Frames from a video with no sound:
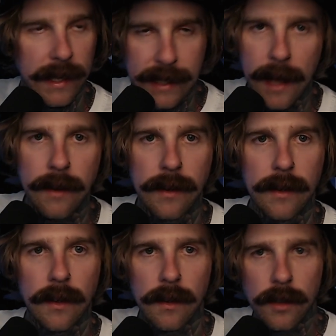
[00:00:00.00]
Okay?
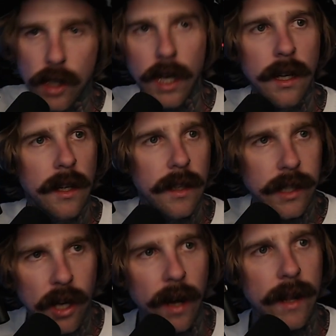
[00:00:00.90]
Good, you
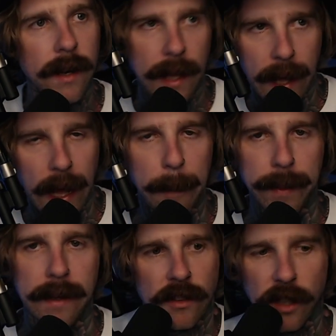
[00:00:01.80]
got it.
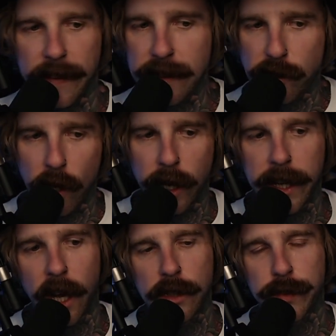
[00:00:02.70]
Epic. So this song only
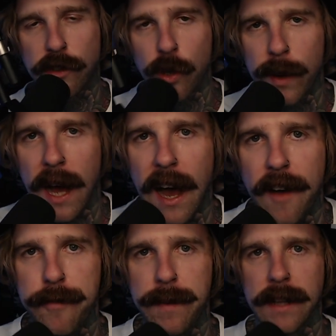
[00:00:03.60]
goes for
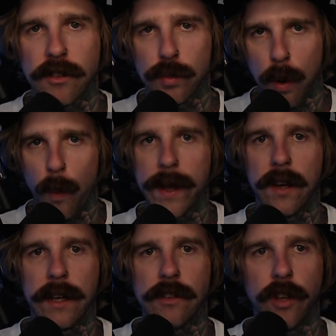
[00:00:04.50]
2.5 minutes. So what we're
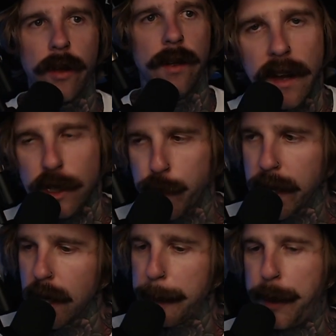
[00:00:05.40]
gonna do is we're
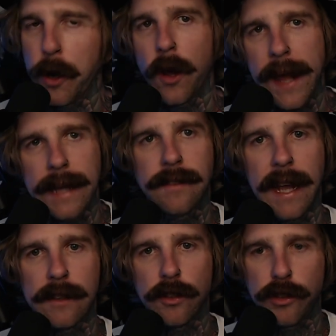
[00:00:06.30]
gonna put on our
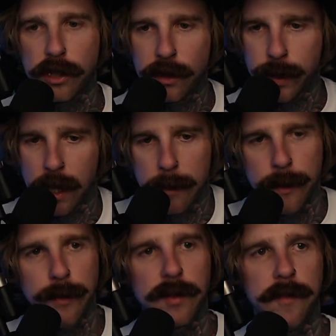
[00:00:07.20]
dancing shoes, we're gonna
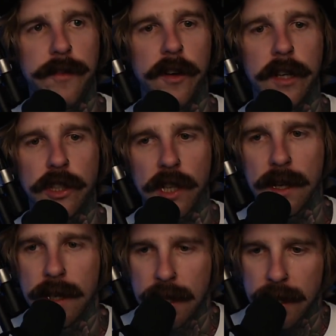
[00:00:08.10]
move some furniture
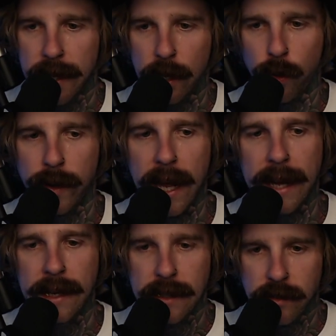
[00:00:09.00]
and
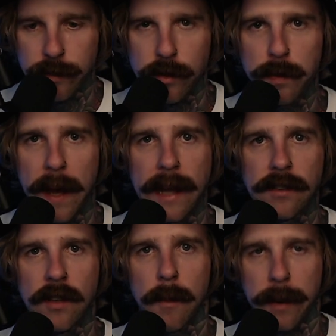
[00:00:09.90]
create some
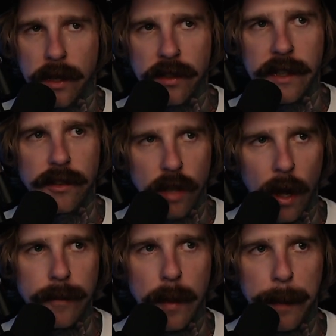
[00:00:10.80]
space because it is
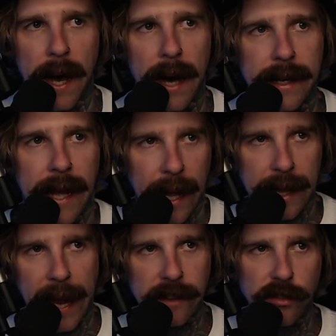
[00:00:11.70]
time to party.
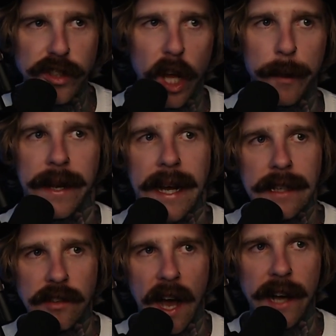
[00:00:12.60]
Ladies and gentlemen,
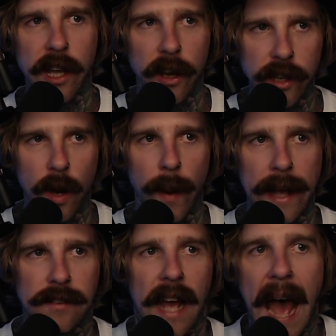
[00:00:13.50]
Darko
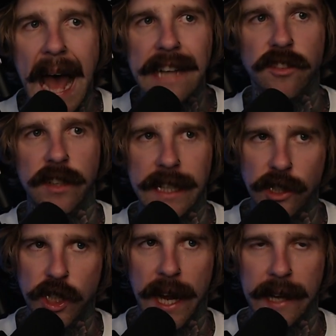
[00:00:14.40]
US, Acid
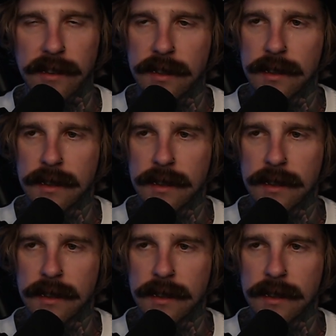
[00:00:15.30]
Inject.